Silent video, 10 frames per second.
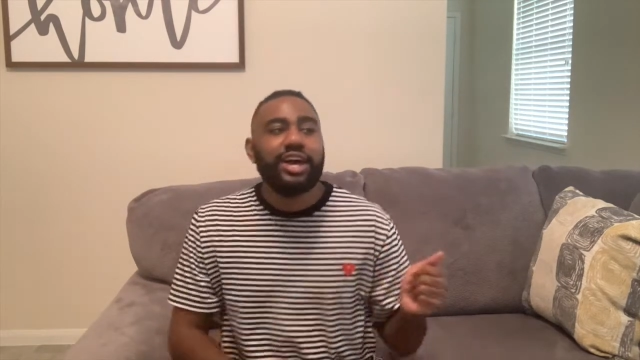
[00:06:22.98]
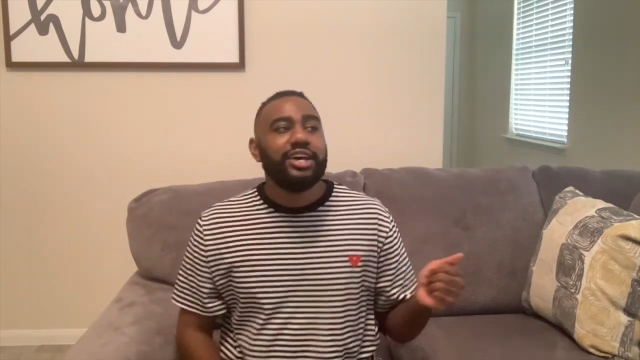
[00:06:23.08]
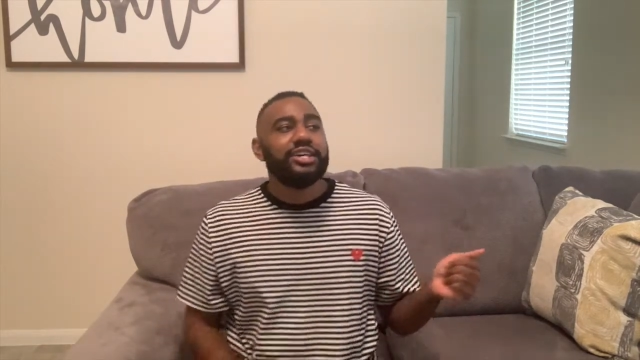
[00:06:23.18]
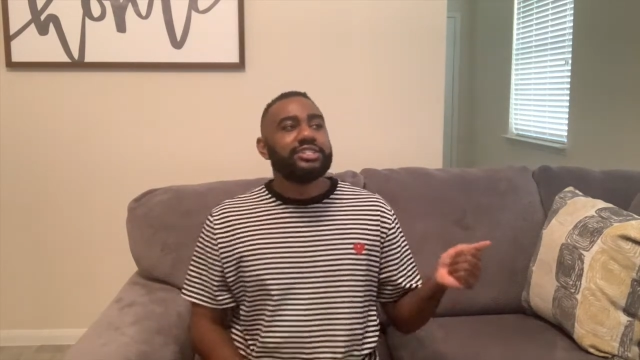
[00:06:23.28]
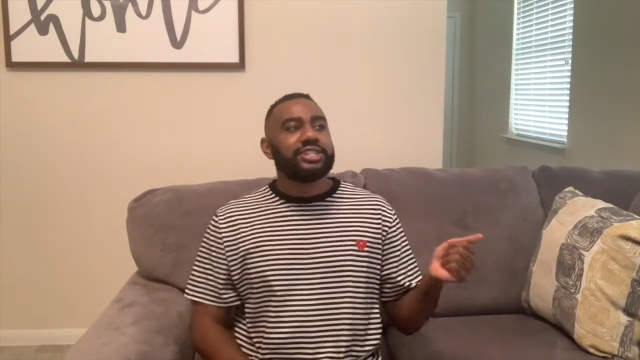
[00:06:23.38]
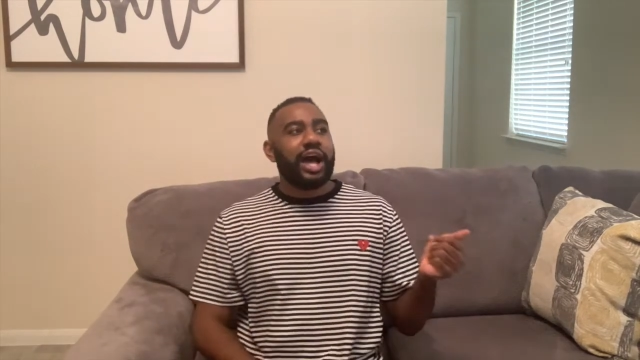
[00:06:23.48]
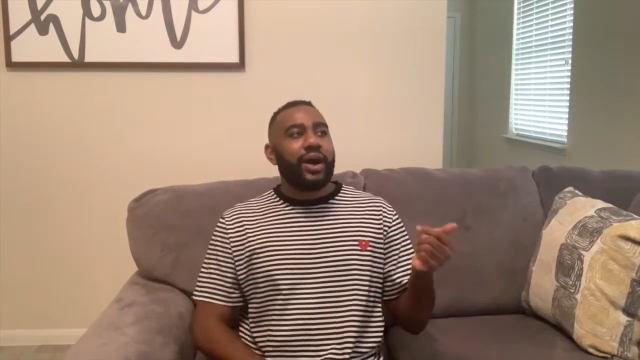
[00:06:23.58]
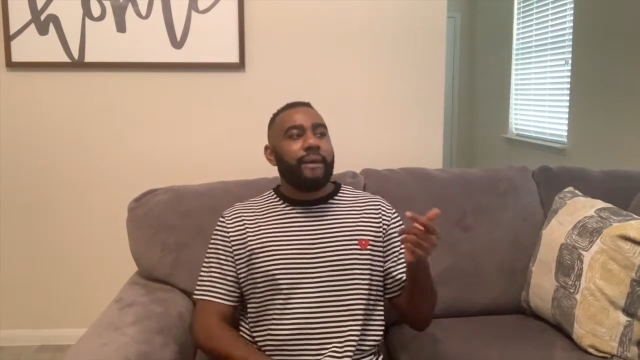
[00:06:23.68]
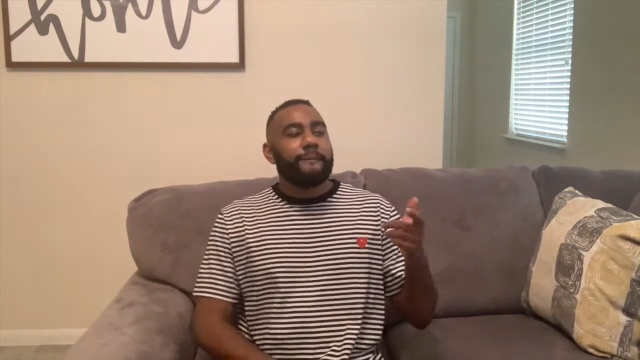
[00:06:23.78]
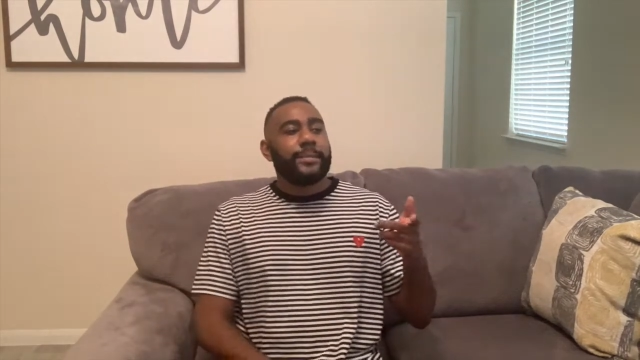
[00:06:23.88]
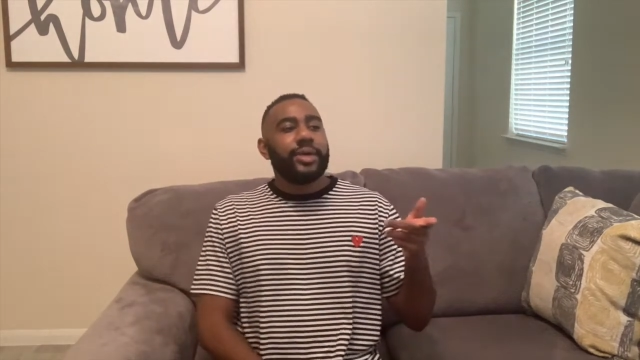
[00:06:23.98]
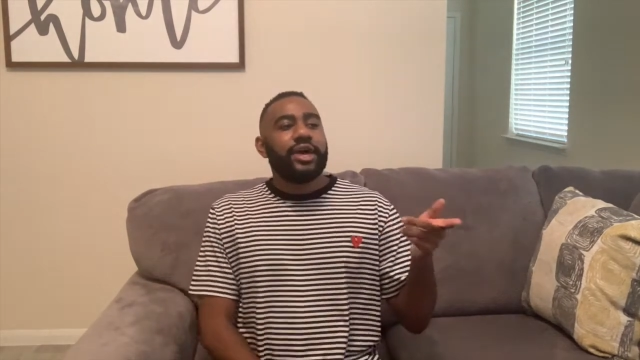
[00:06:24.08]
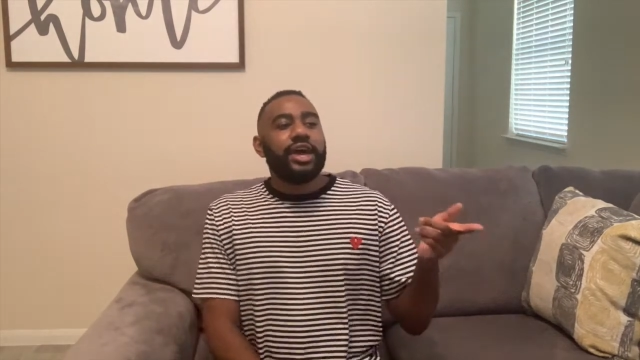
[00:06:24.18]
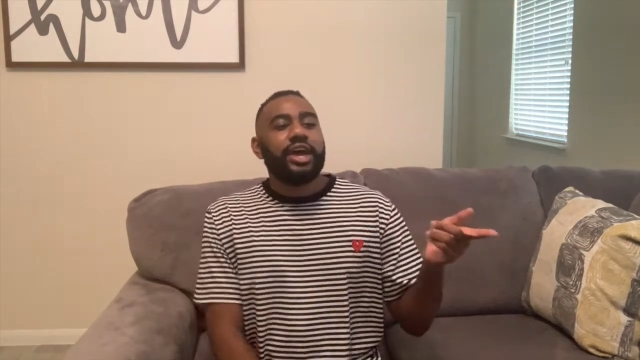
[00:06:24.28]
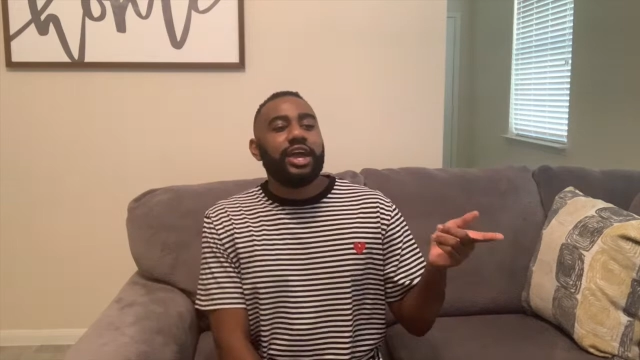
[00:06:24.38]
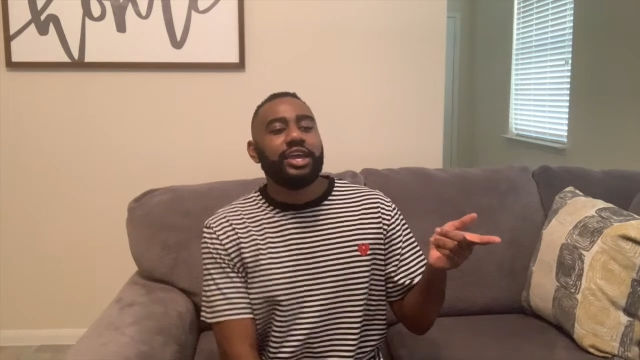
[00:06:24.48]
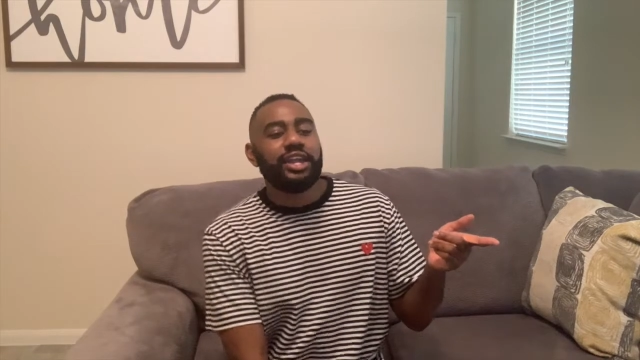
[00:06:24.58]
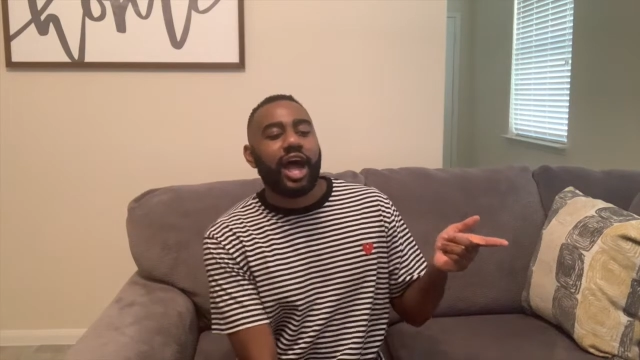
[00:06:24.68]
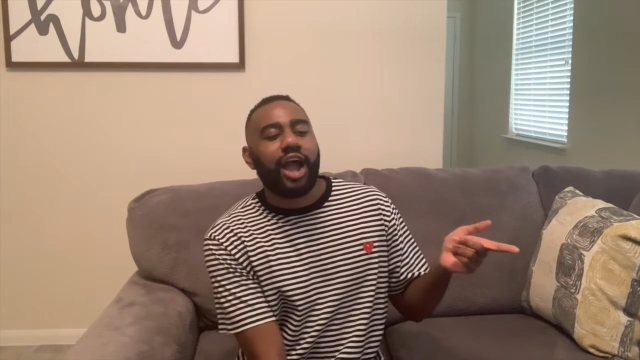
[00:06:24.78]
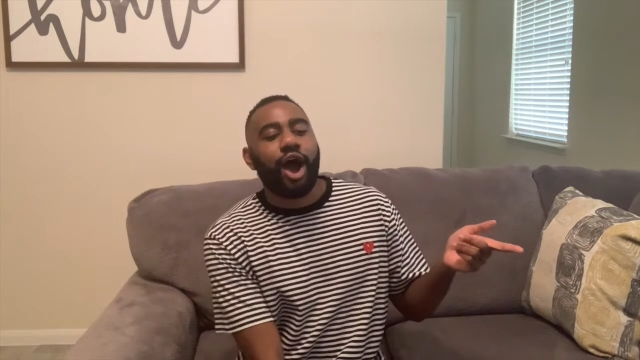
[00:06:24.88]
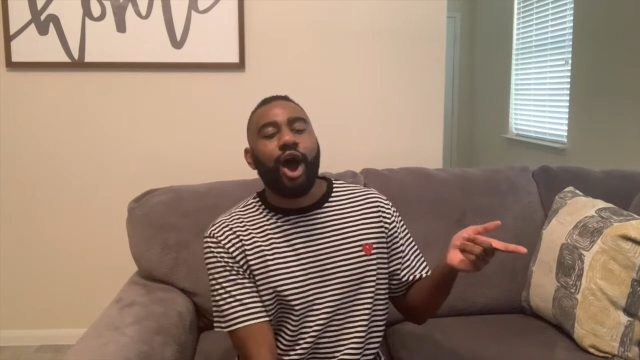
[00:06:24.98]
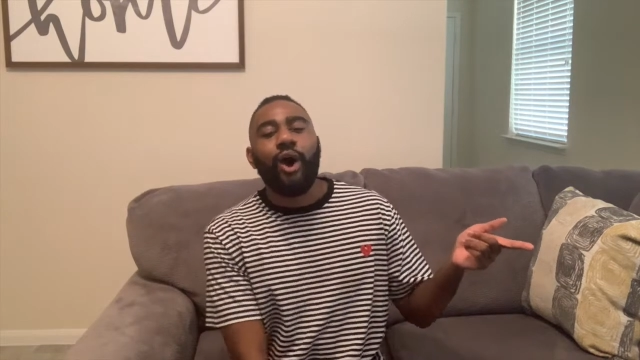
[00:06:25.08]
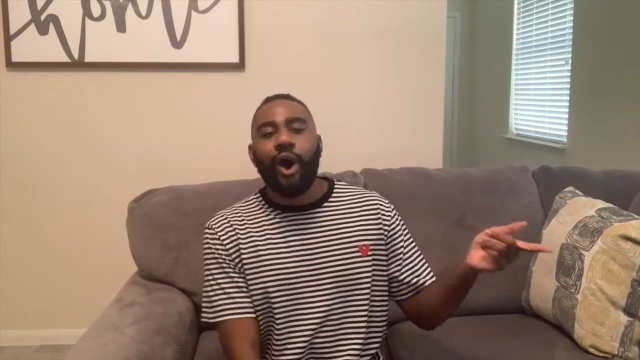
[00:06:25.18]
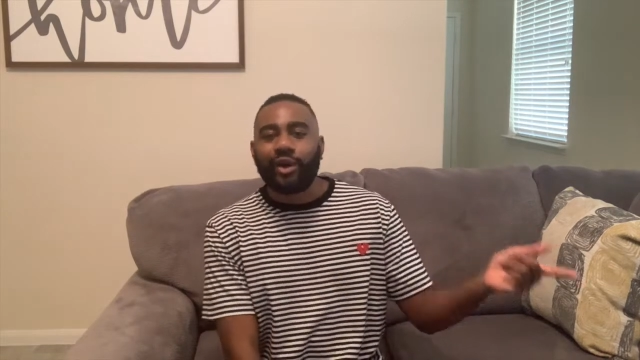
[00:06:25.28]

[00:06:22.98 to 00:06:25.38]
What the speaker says: So, he like, oh,